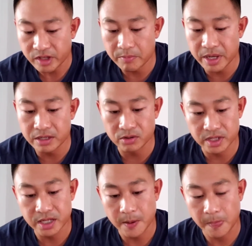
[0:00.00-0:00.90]

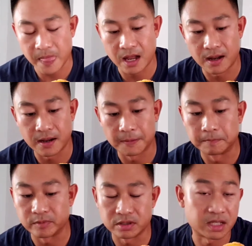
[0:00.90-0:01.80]
Bakery.
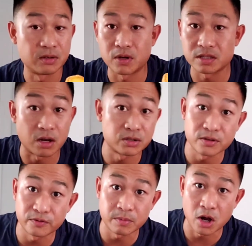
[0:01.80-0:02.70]
Kee Wah is
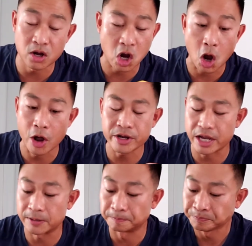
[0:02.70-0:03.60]
also from Hong Kong.
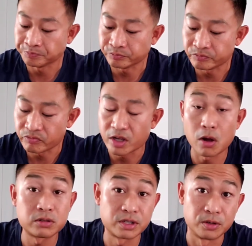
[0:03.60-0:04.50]
And
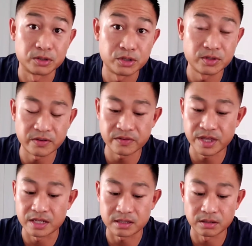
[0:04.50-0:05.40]
also, two different
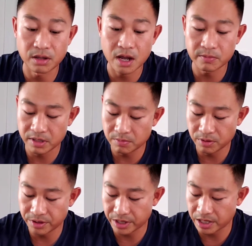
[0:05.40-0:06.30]
things. A lot of
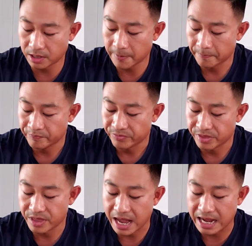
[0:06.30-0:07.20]
people think
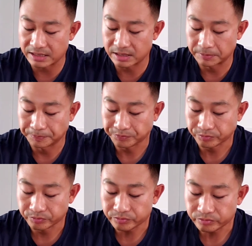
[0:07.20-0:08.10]
that
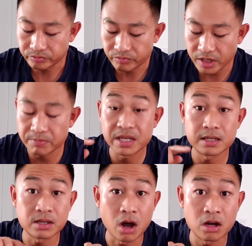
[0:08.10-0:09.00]

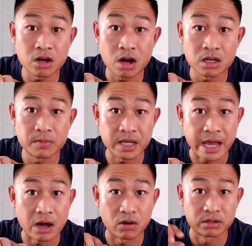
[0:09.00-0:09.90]
because Hong Kong and
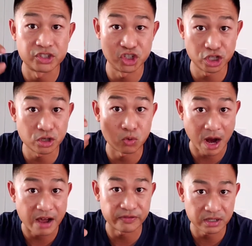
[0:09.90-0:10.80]
Macau are
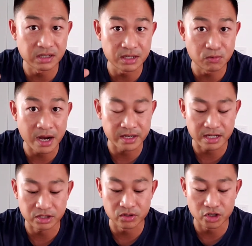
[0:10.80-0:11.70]
geographically right next to